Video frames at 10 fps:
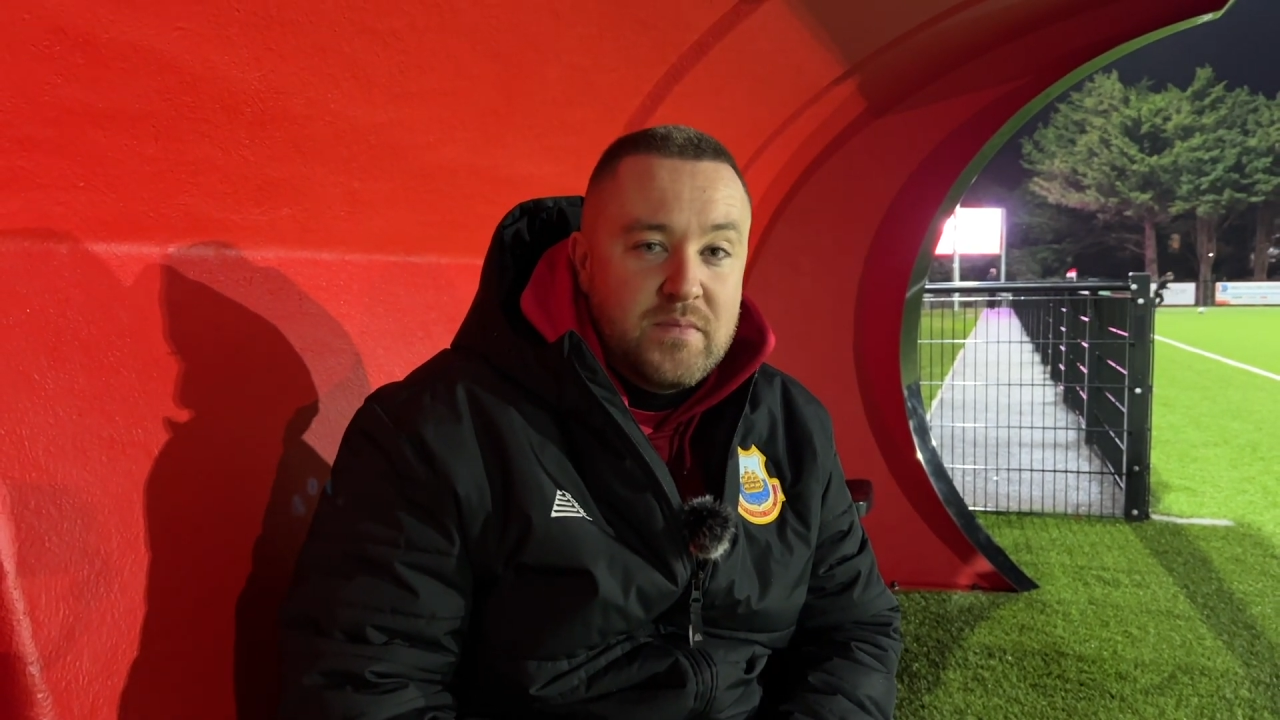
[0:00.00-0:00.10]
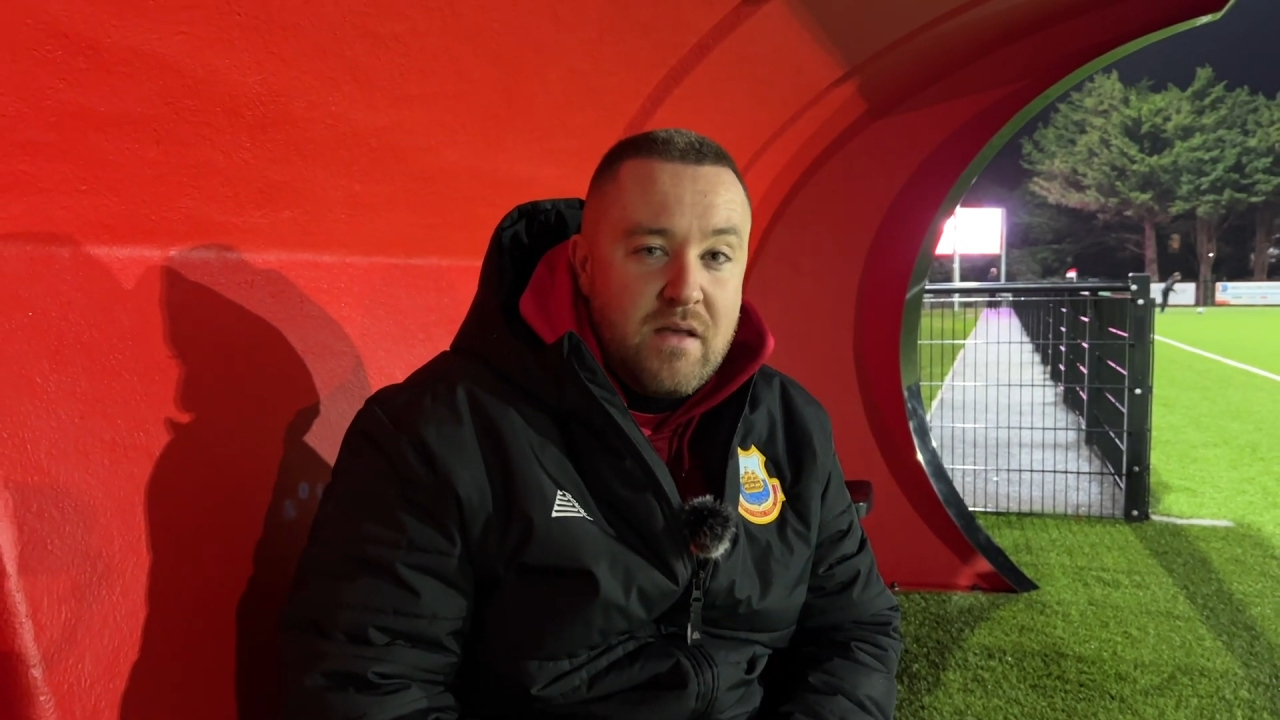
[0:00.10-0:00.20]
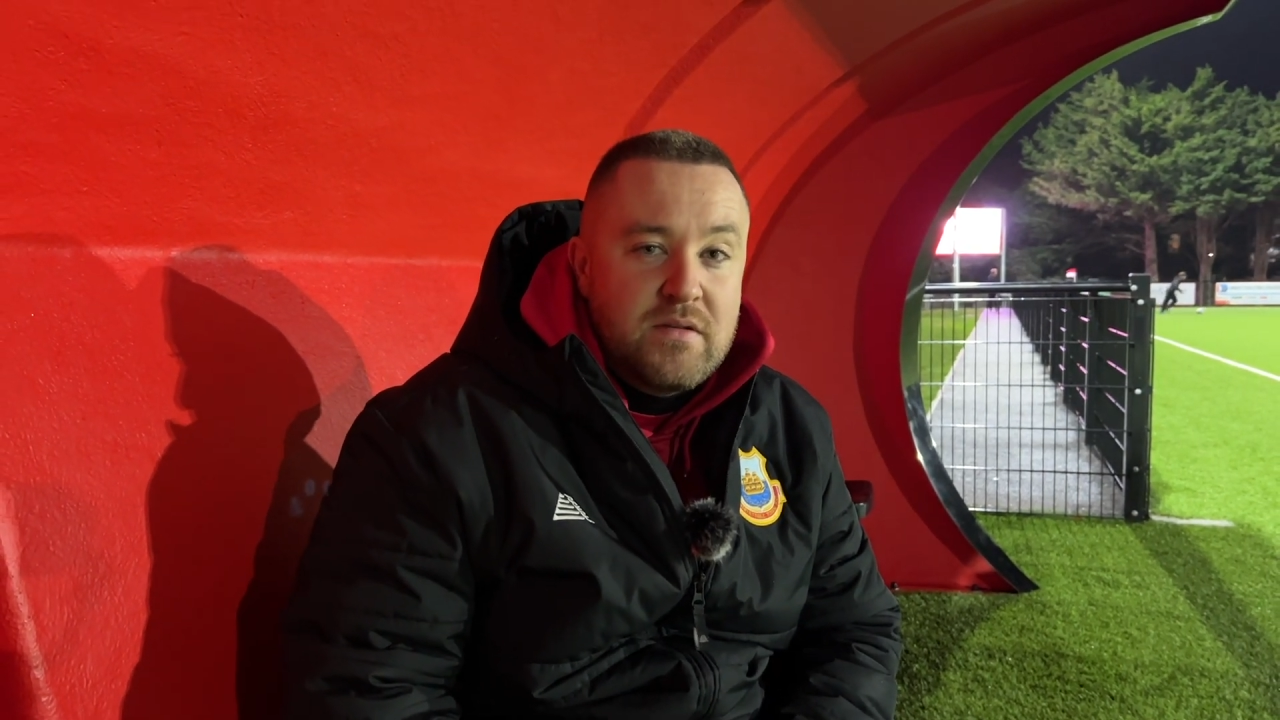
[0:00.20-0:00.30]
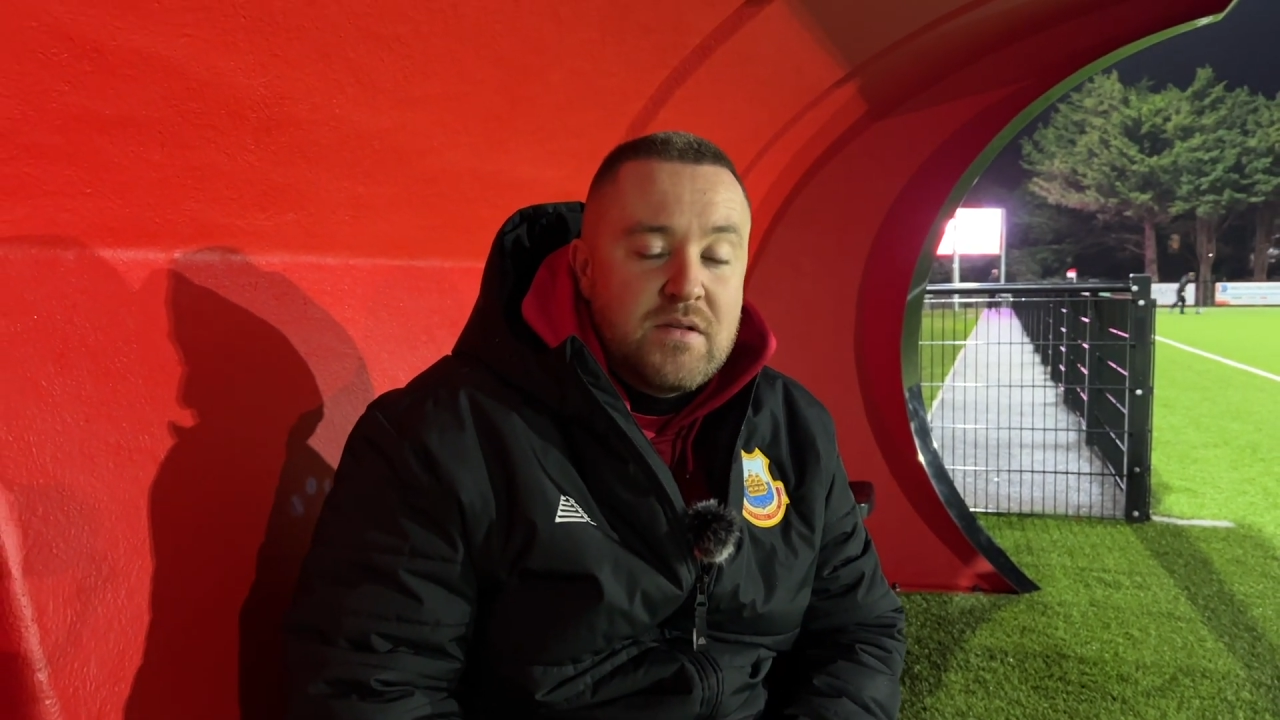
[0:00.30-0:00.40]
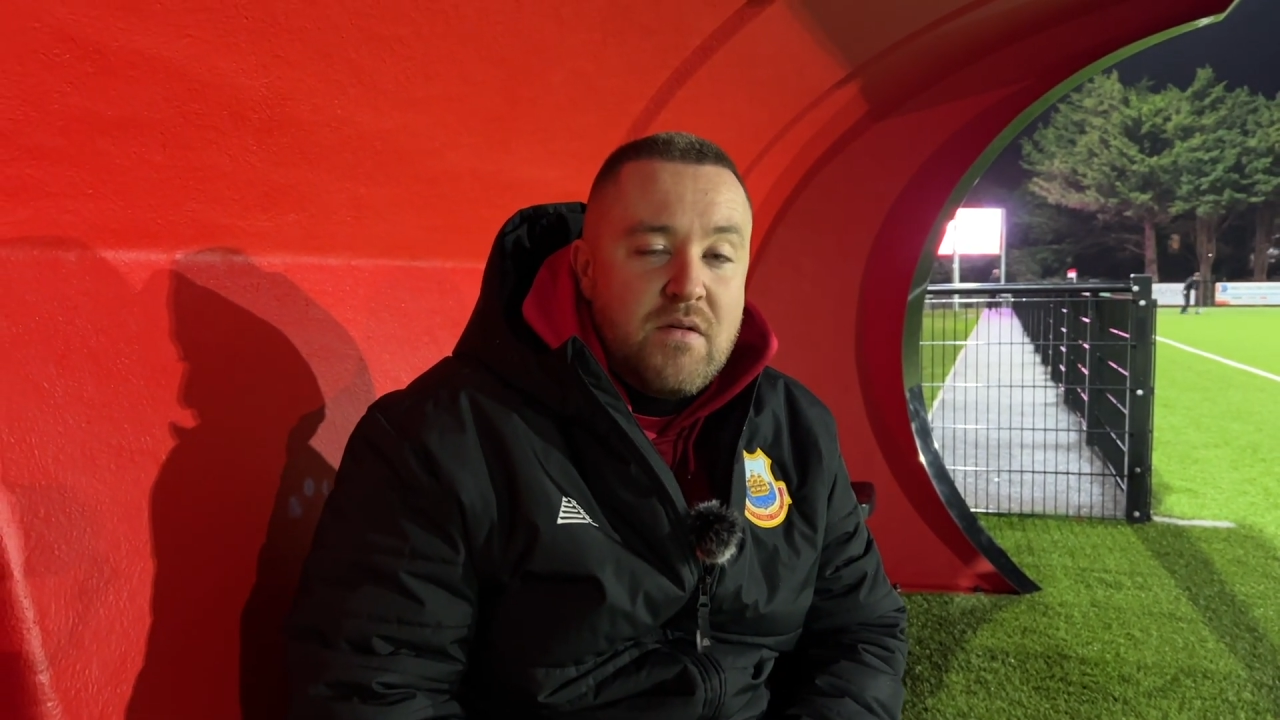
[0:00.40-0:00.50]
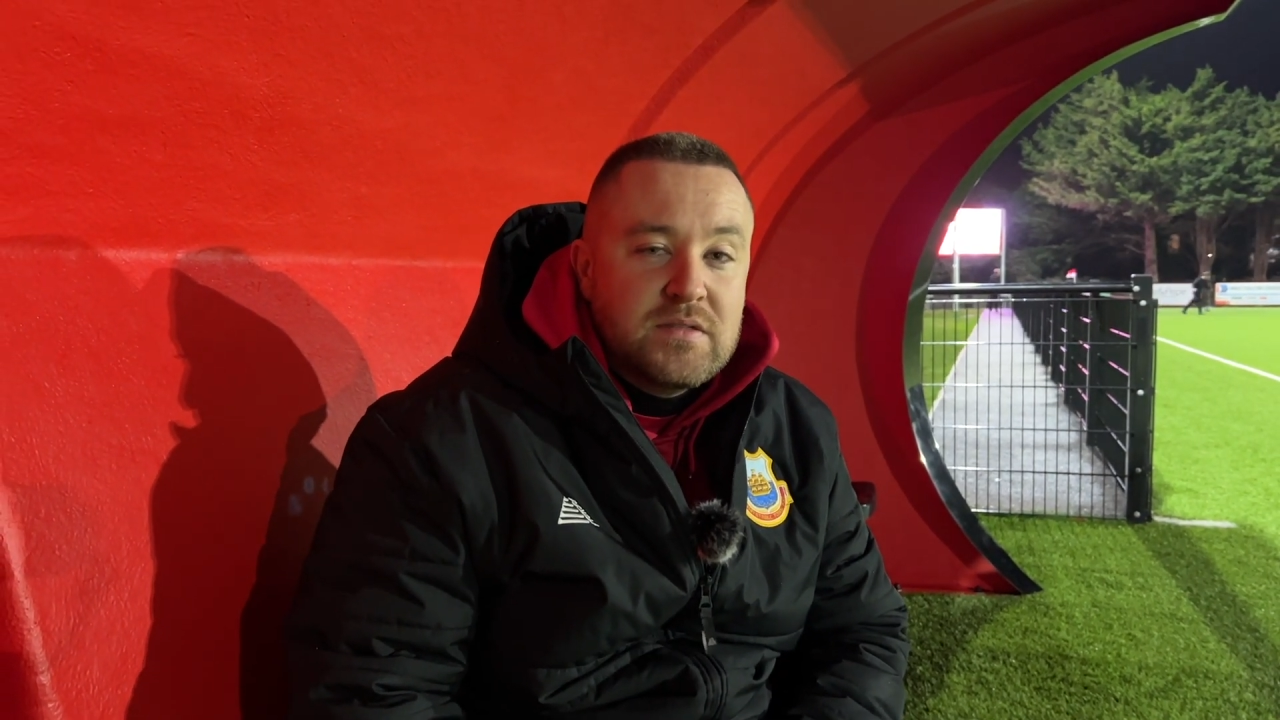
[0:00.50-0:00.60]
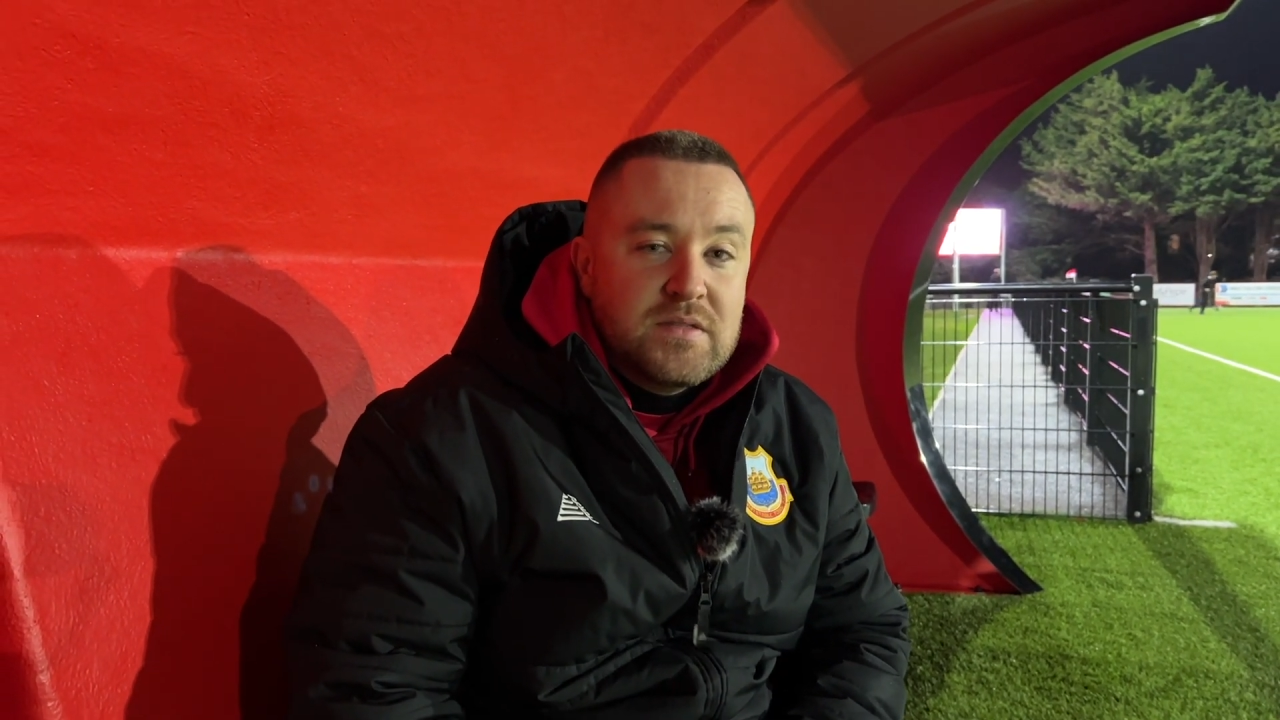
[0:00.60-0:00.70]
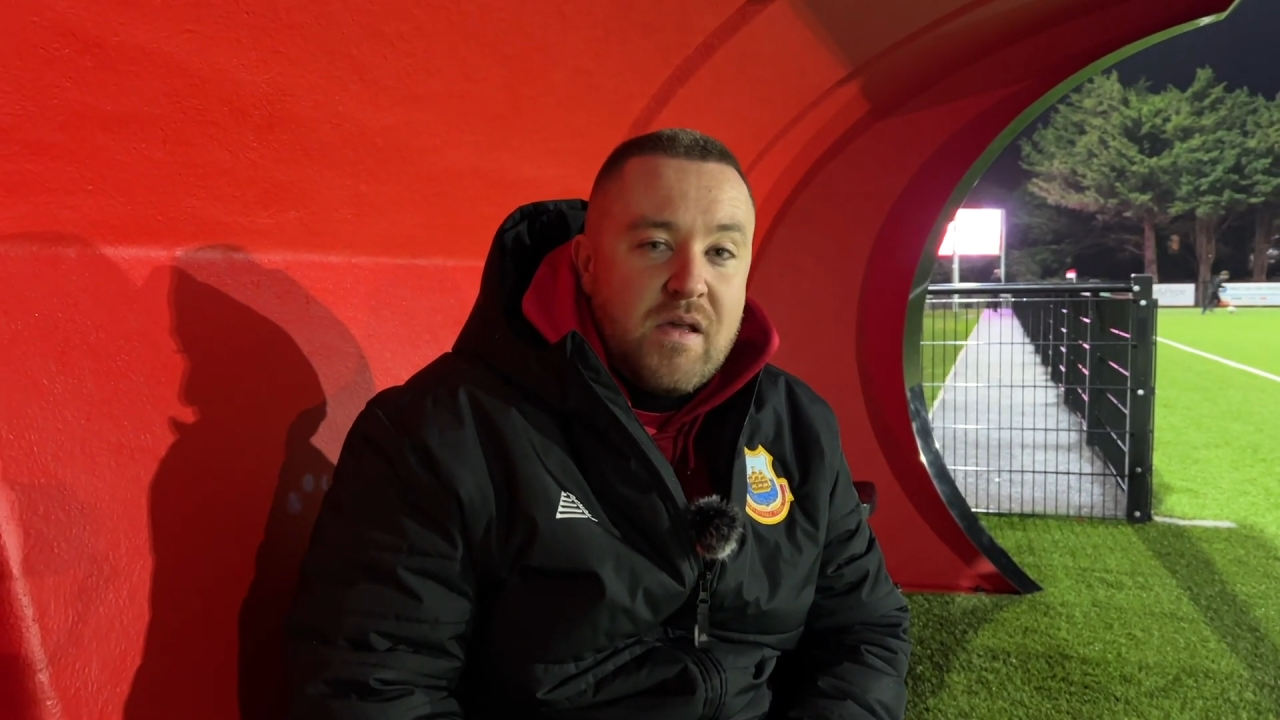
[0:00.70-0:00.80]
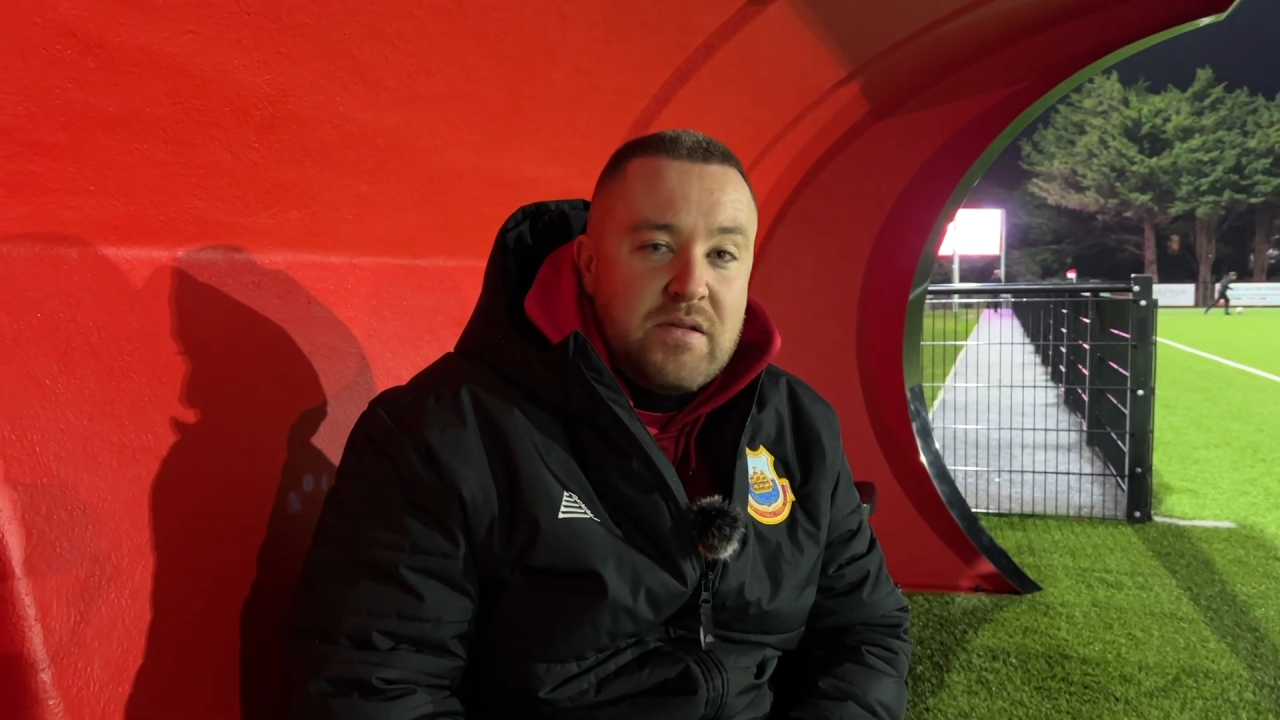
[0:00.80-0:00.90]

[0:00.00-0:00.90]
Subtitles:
Yeah, and looking towards,